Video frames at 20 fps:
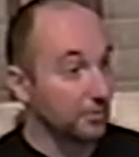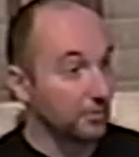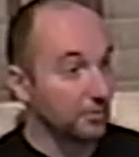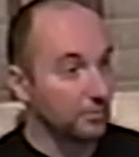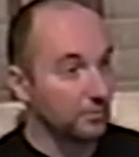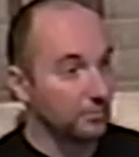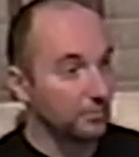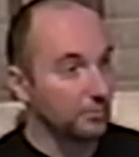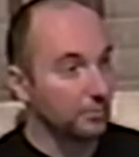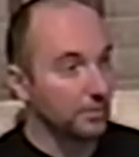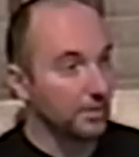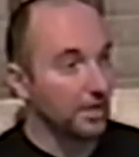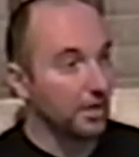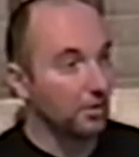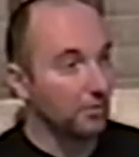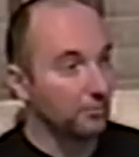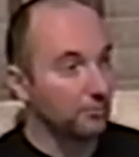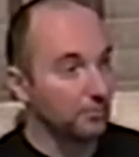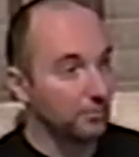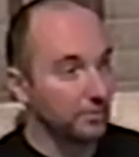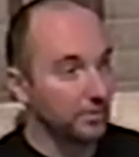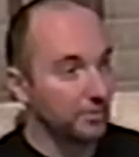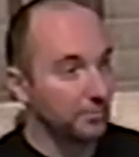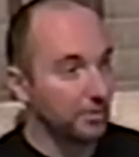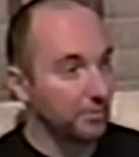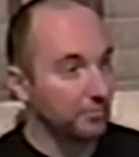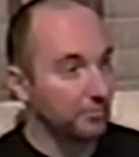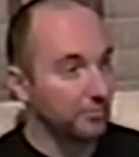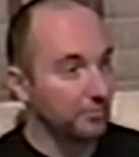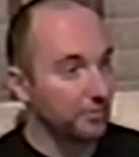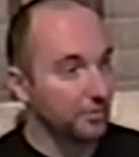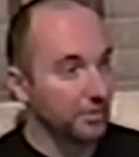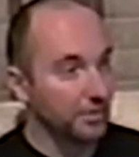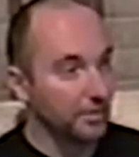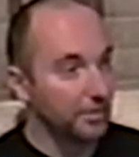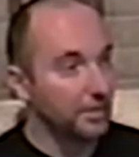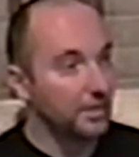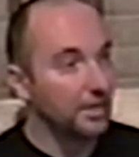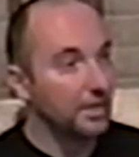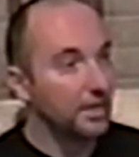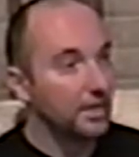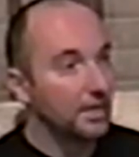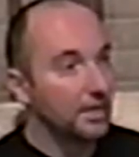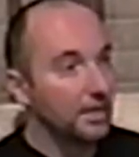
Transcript: her were really helpful, and that made me feel good.